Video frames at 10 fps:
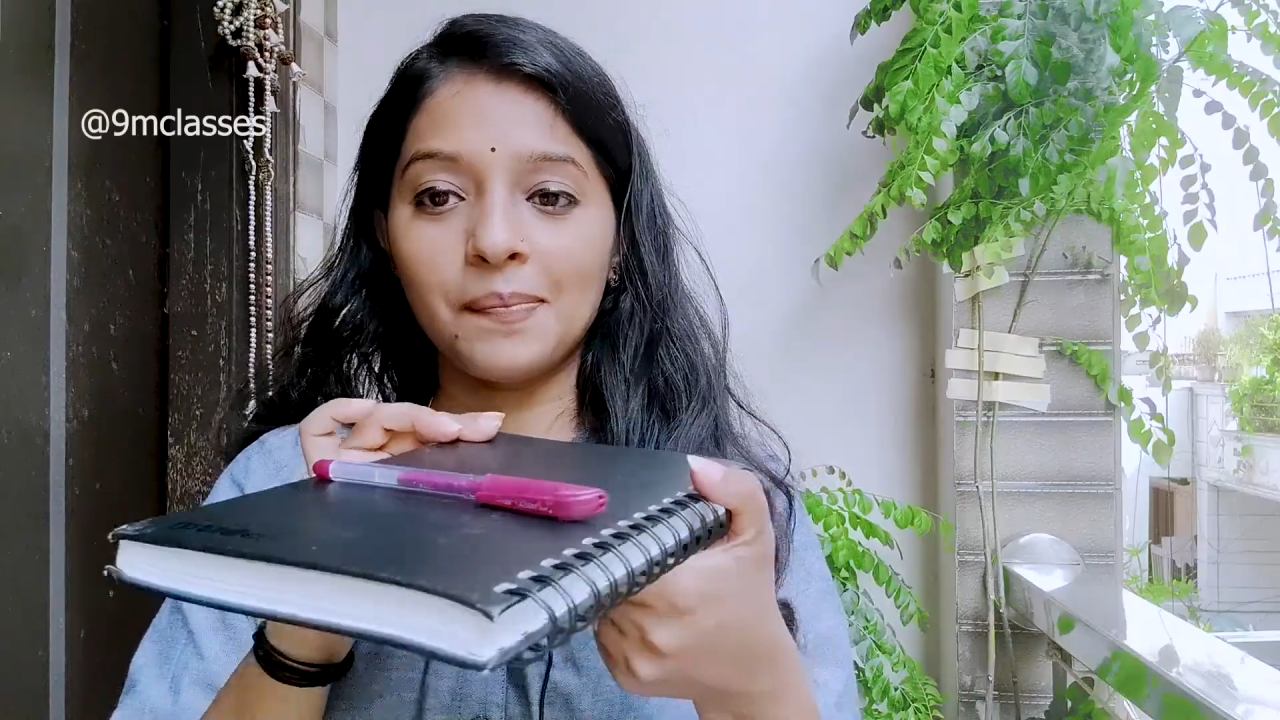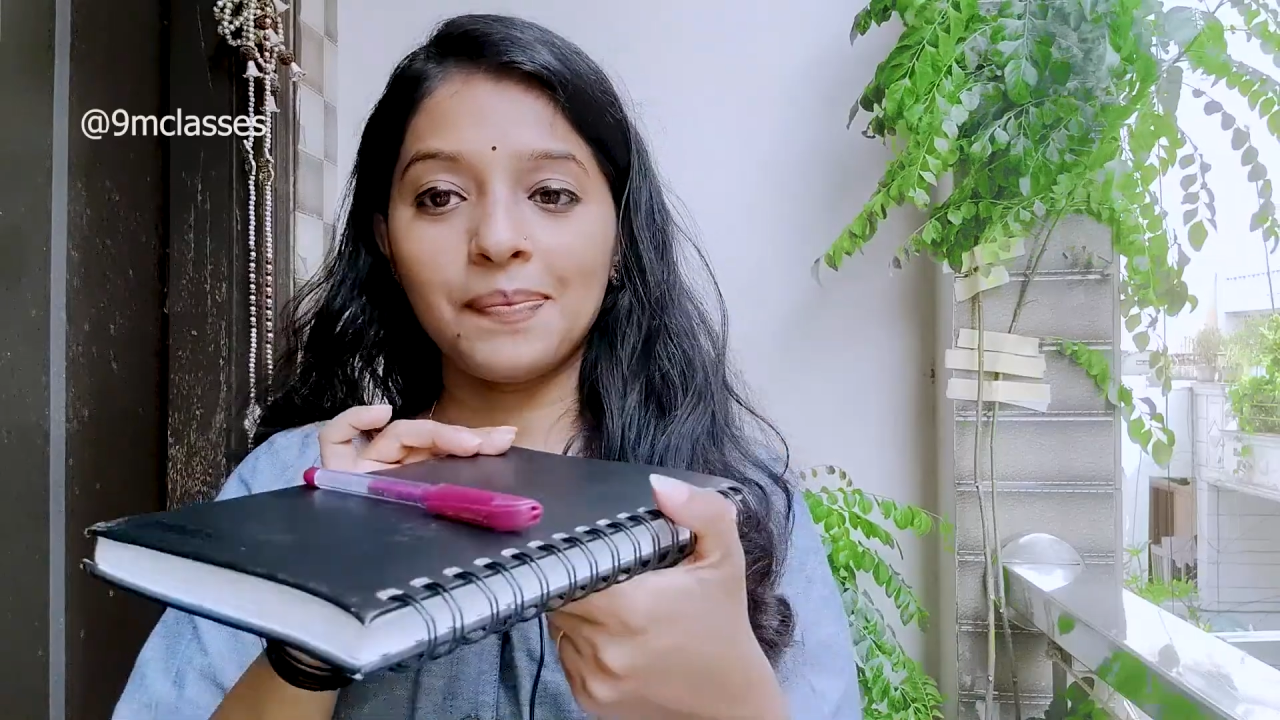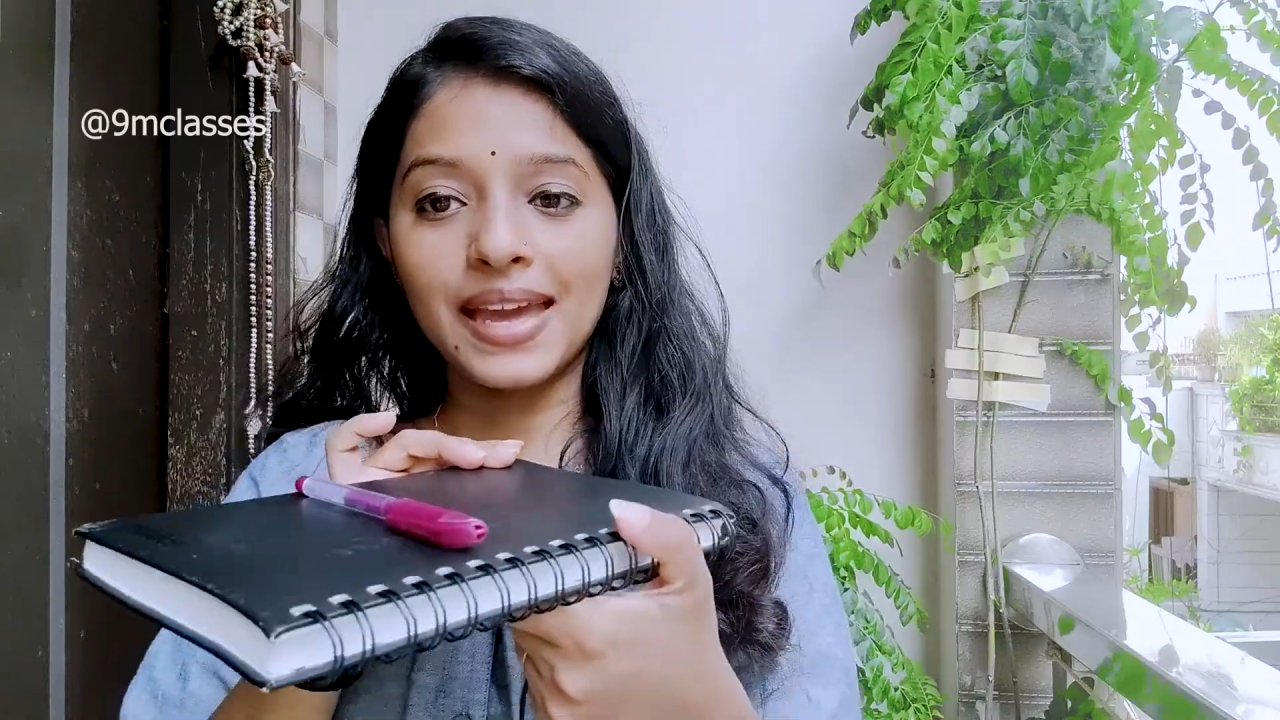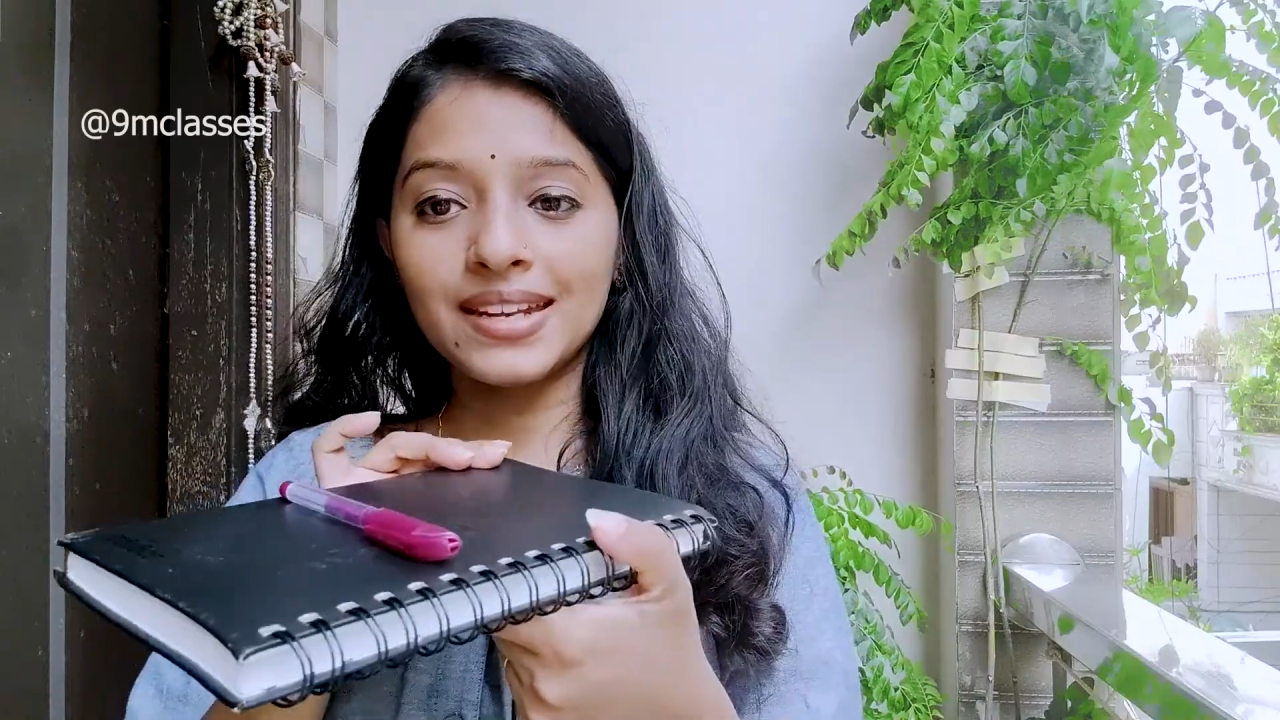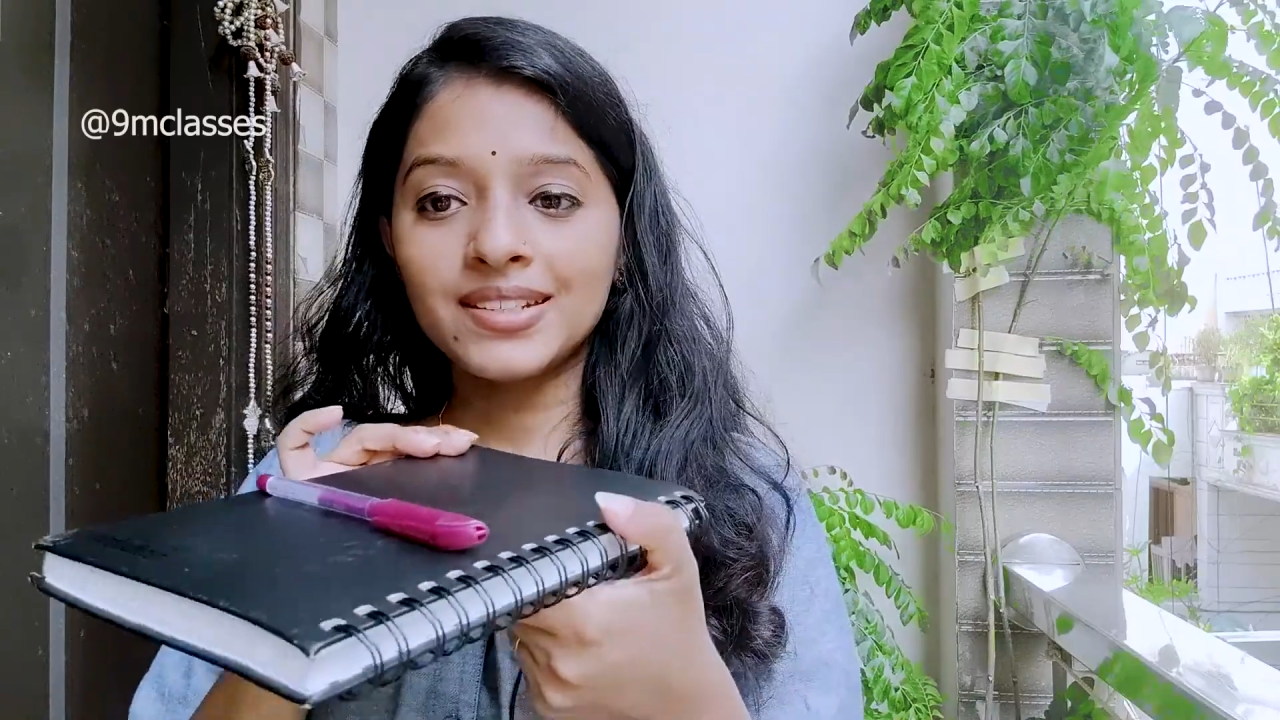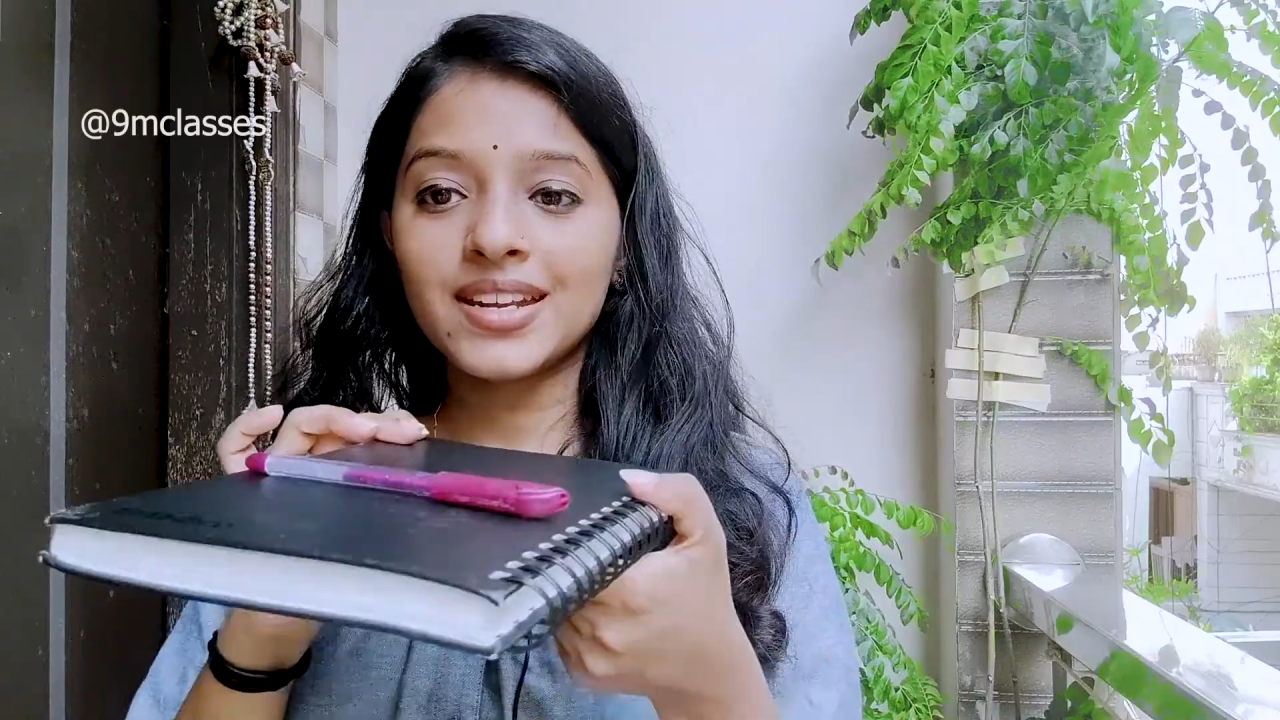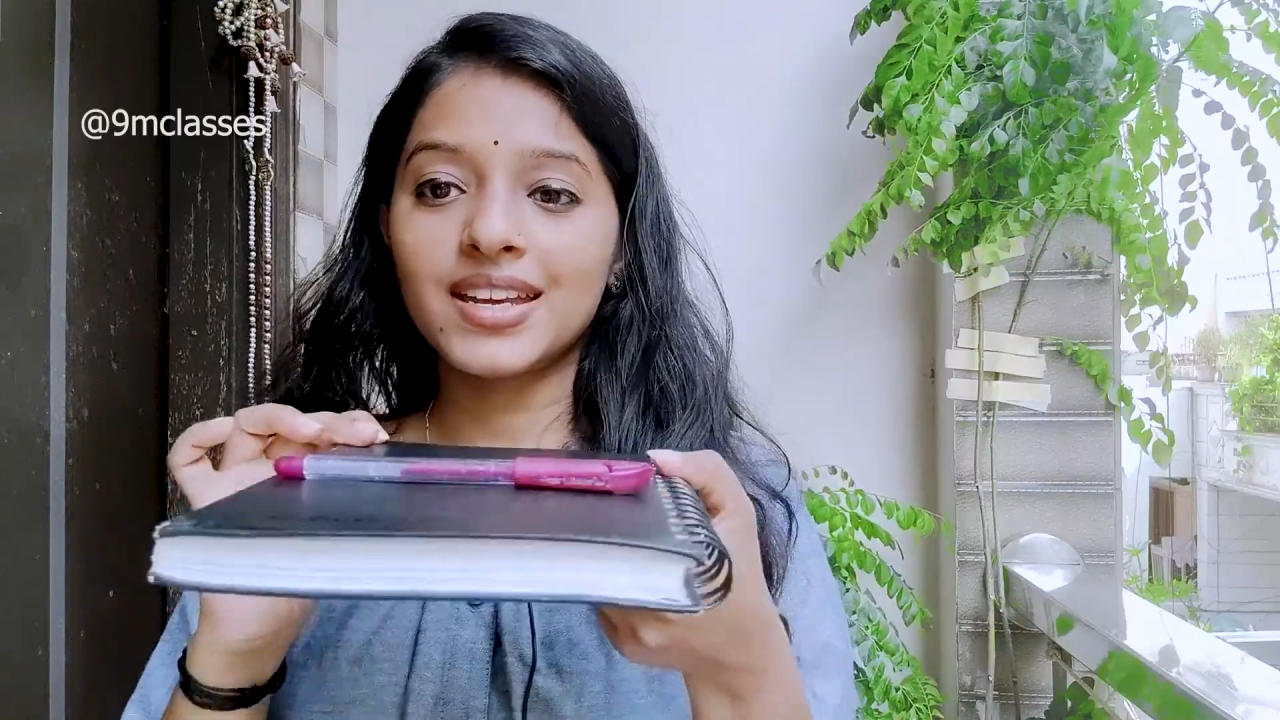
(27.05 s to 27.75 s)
pen